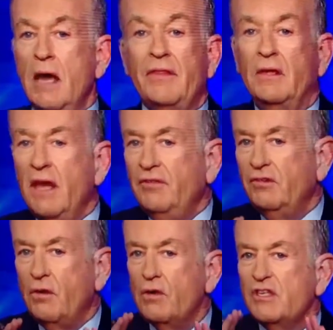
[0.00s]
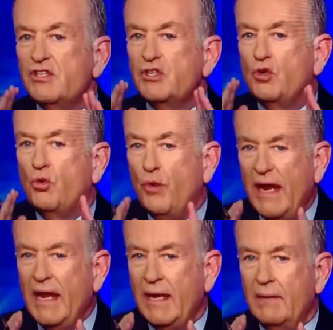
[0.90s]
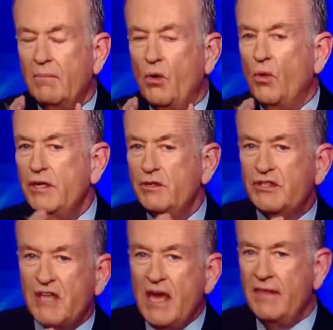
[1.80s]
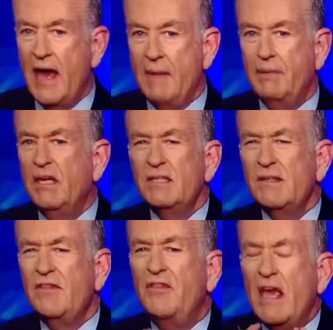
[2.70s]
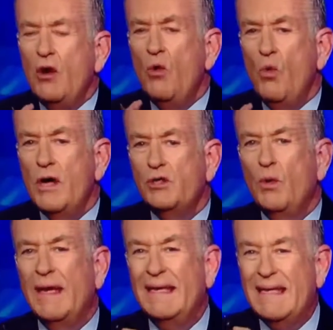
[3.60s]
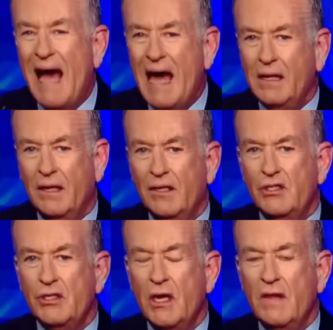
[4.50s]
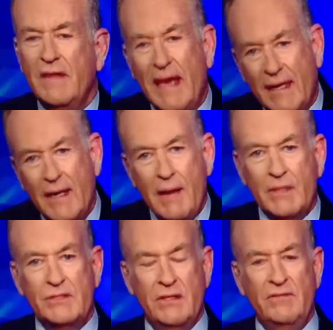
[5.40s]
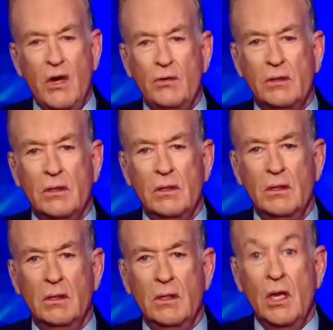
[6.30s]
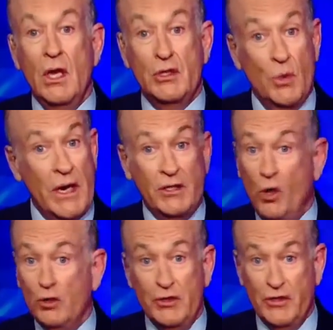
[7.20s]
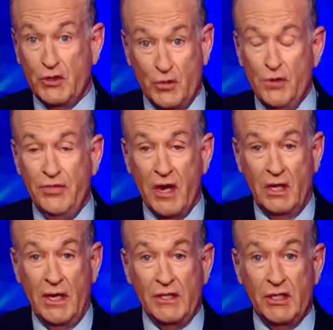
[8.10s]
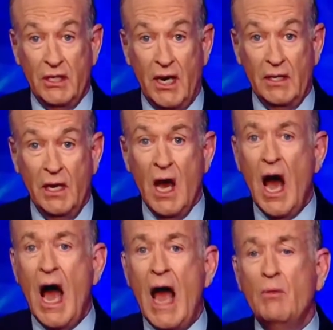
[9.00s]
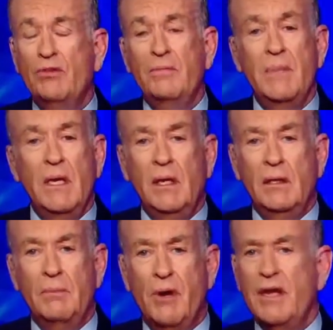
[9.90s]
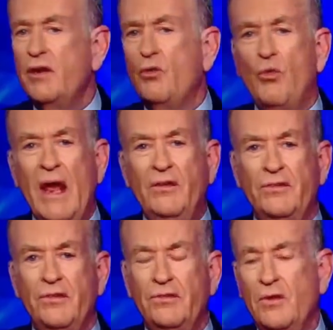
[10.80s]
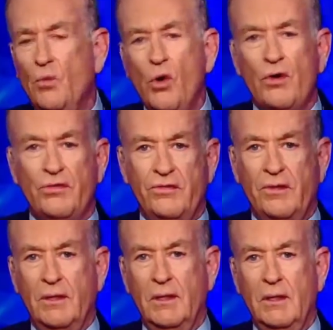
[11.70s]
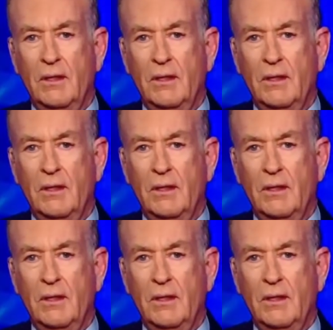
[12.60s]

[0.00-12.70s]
Now, the left is going to scream when you say that because they don't want to acknowledge the economics of the vote. So when I told you the truth on election night, I was immediately branded a racist and worse.